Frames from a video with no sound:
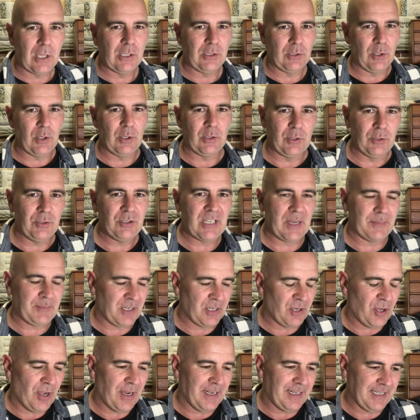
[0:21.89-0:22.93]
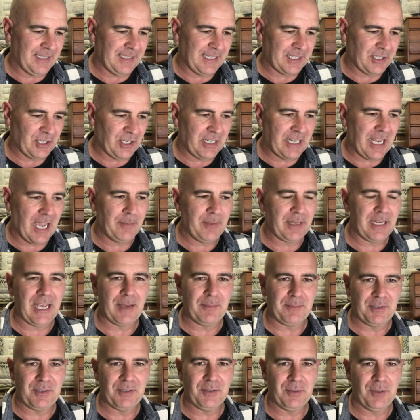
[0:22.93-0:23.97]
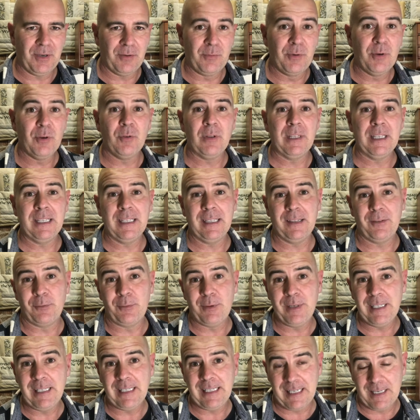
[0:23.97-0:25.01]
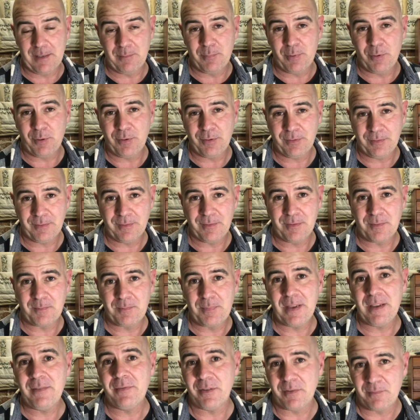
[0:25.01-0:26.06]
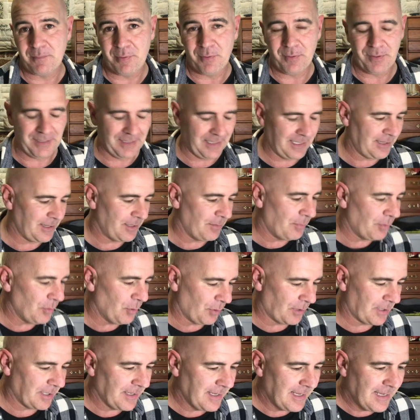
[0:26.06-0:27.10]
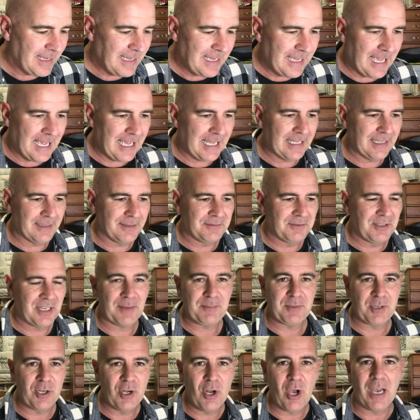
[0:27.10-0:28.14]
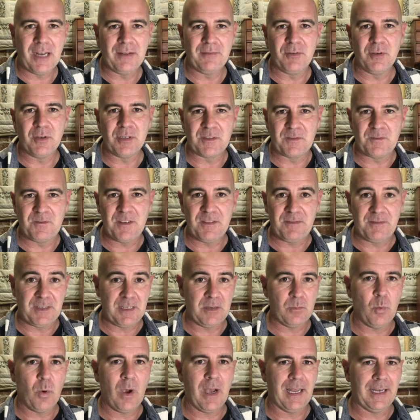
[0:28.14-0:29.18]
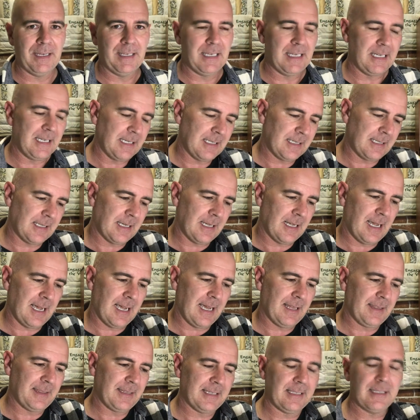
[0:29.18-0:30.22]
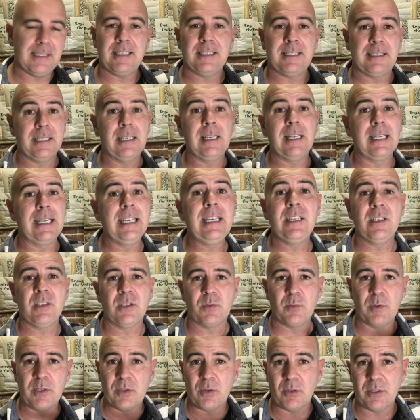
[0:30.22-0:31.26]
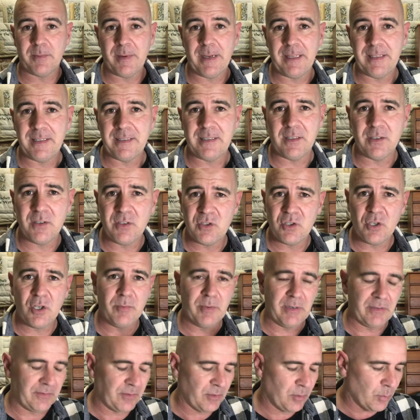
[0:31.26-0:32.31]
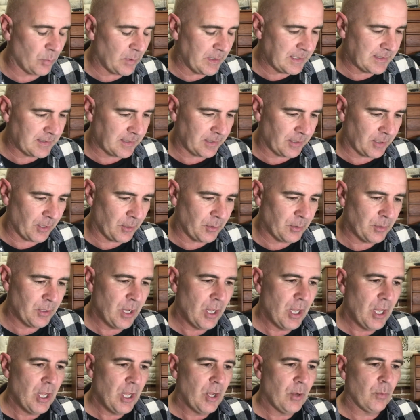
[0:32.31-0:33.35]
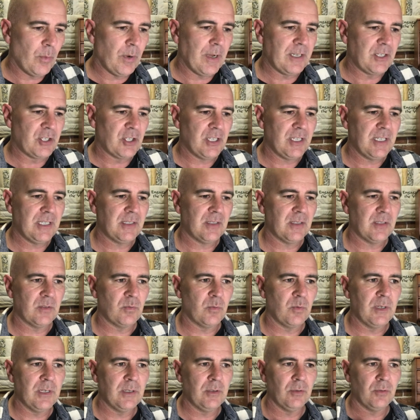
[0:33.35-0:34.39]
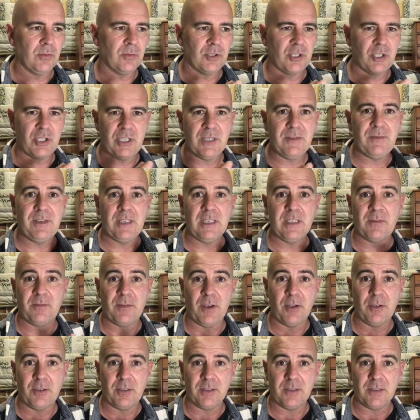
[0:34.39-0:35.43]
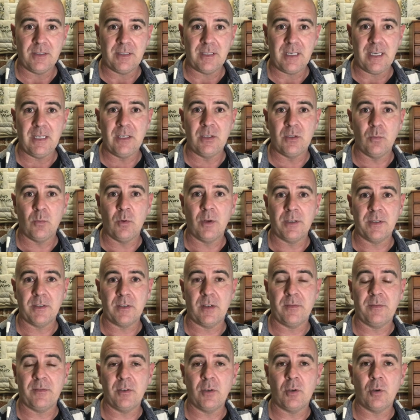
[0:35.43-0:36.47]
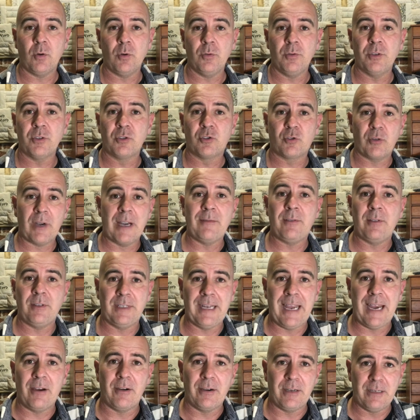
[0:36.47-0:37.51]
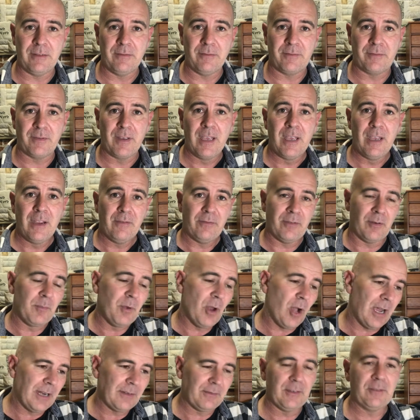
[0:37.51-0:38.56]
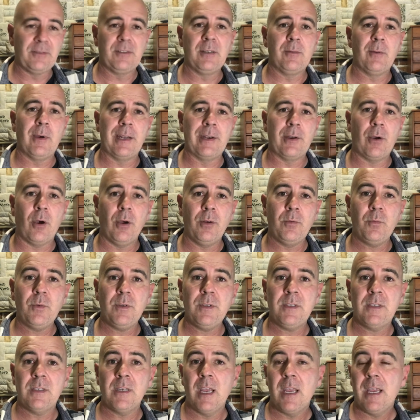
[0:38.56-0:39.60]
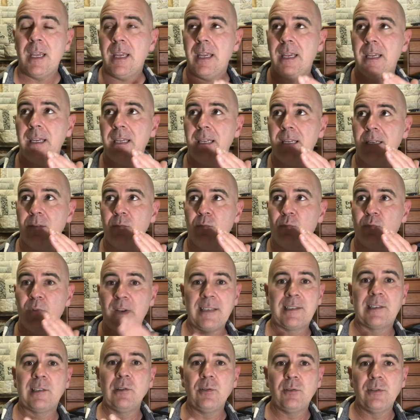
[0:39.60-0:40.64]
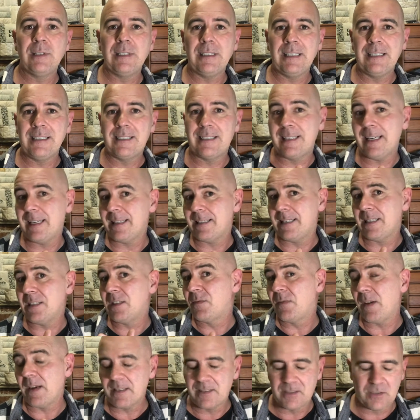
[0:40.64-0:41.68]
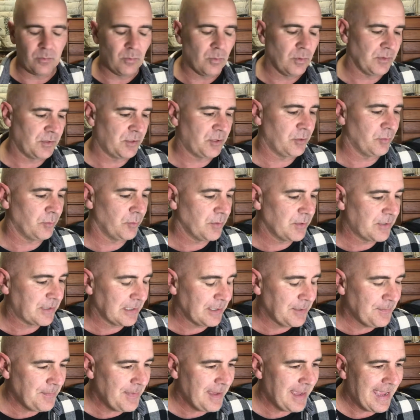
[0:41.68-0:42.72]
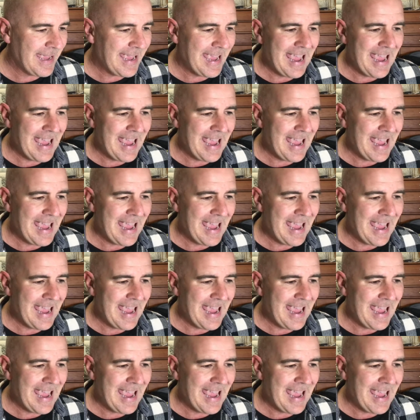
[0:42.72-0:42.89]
Luke chapter 9 is actually coming up to a really, really important pivot point in the book. Chapter 9, verse 51 is this little hinge. We talked about this in a sermon a few weeks ago, where Jesus will shift his focus into what is often called the travel narrative. From 9:51 onwards, he resolutely sets his face towards Jerusalem.